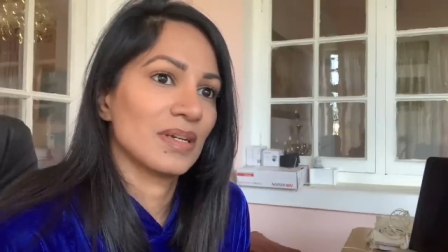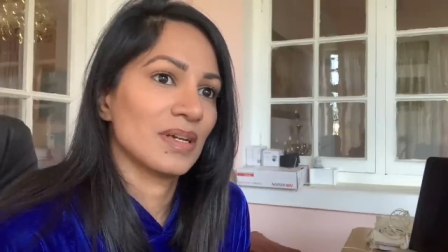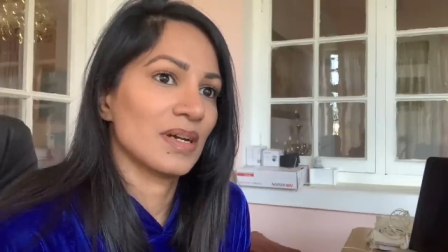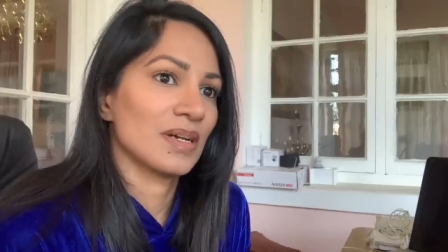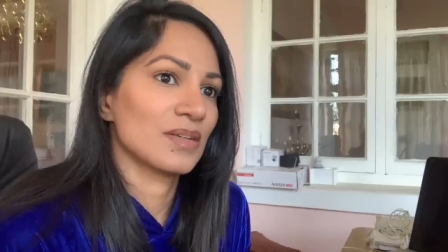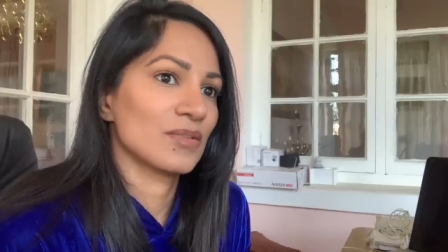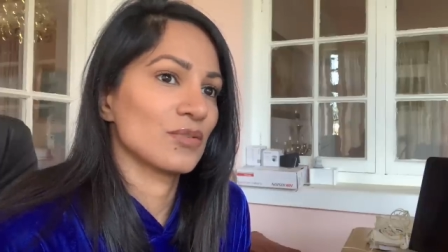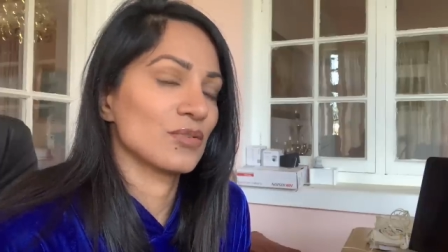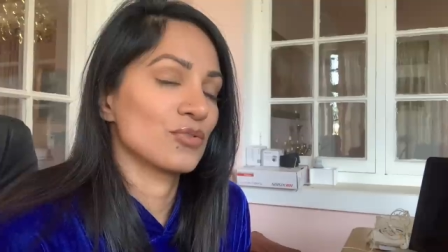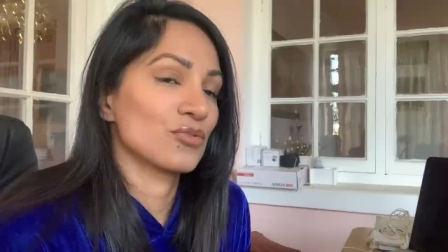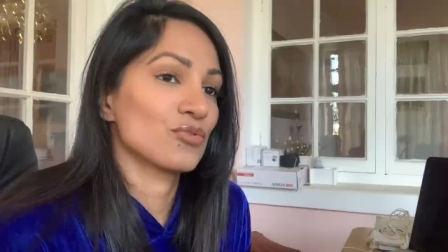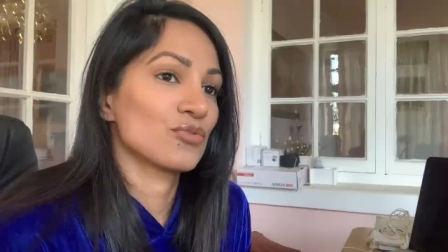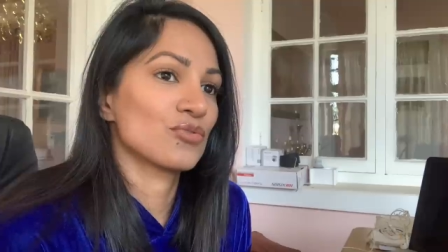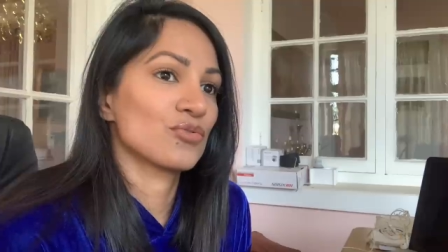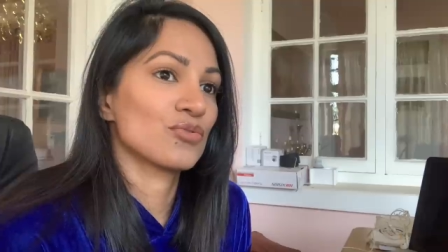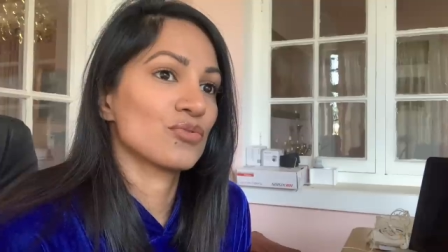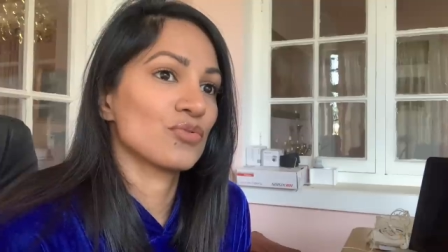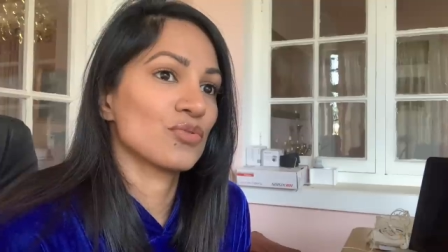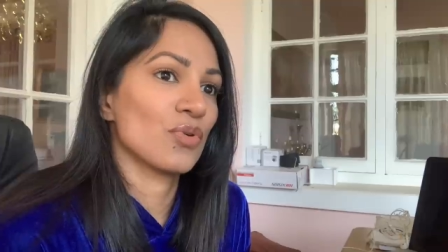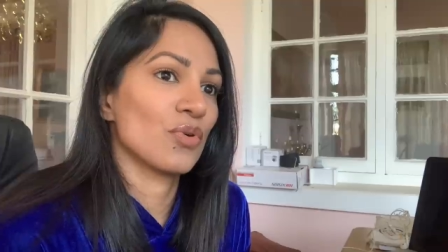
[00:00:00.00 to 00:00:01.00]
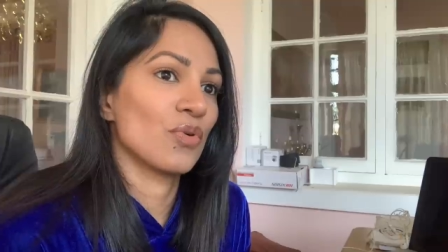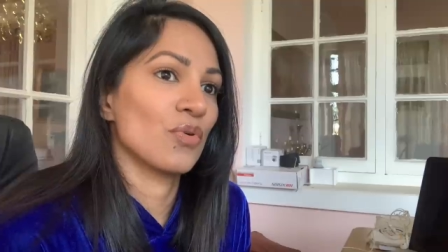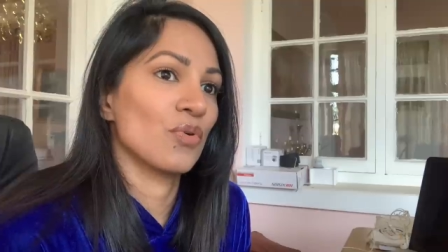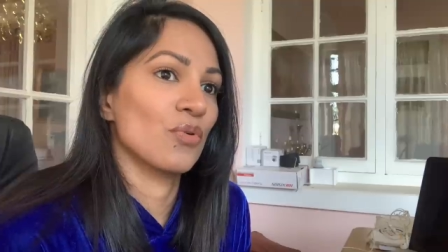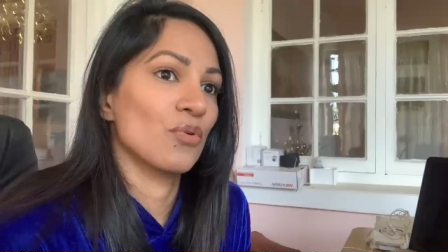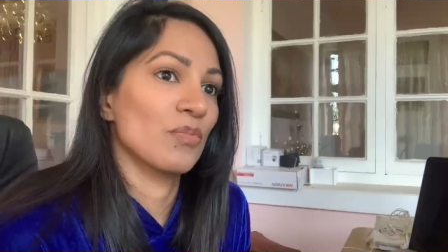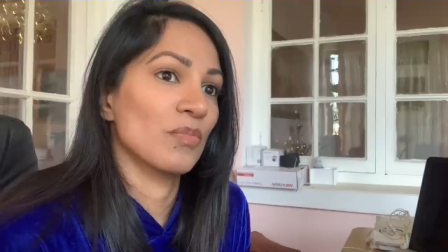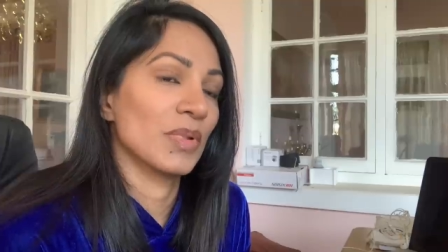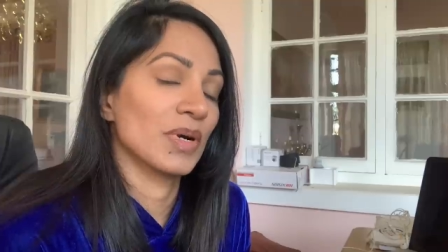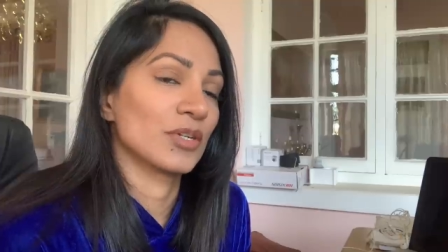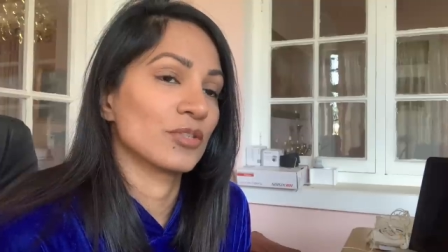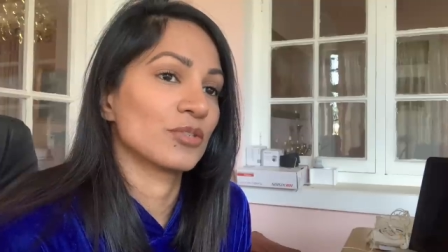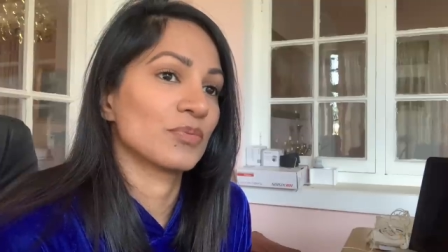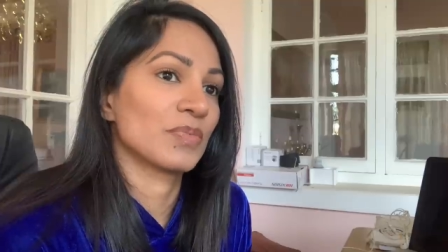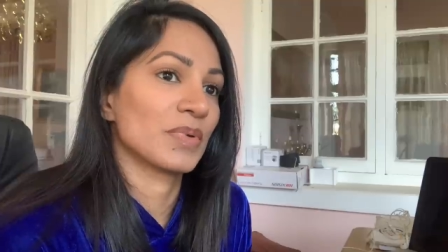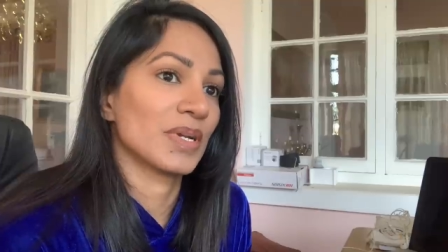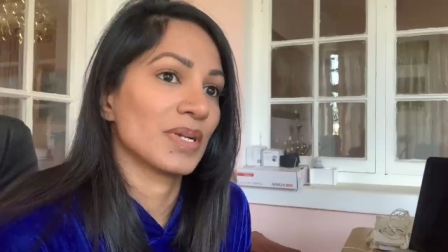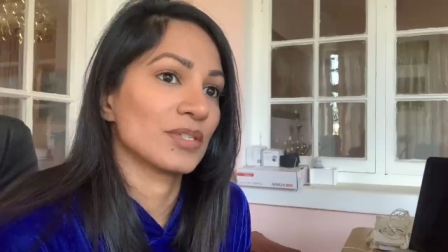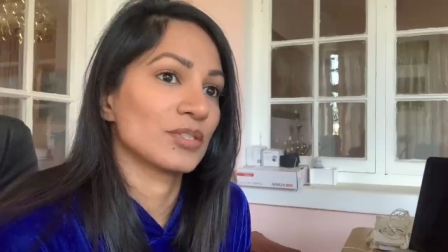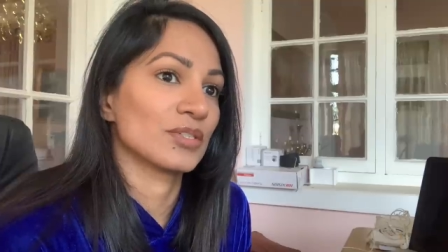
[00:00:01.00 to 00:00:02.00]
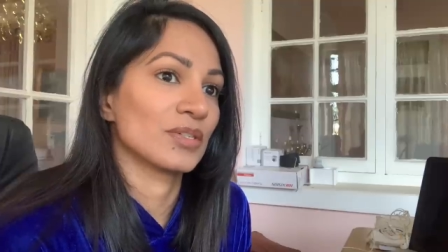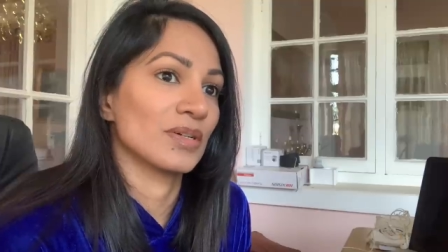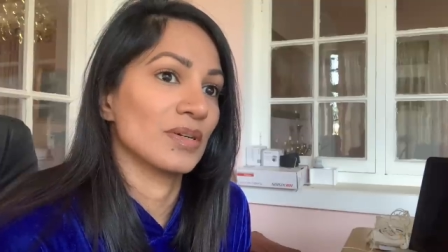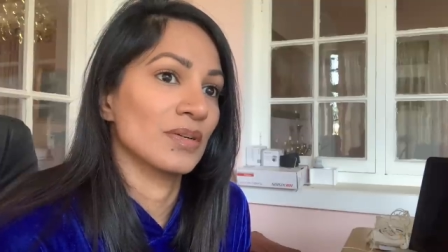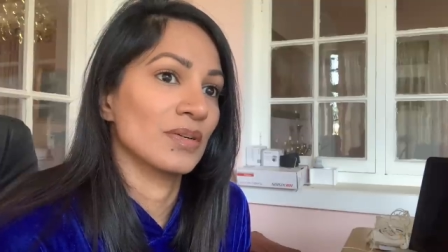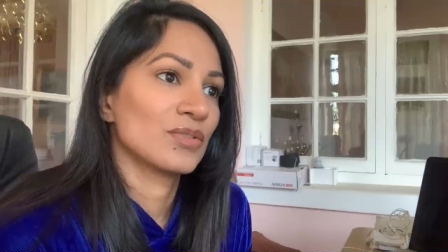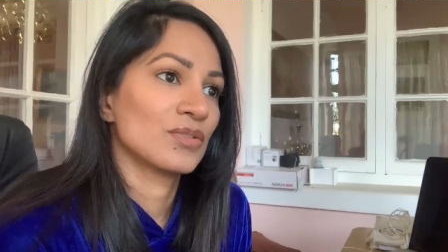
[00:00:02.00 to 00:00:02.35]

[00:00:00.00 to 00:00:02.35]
under so much pressure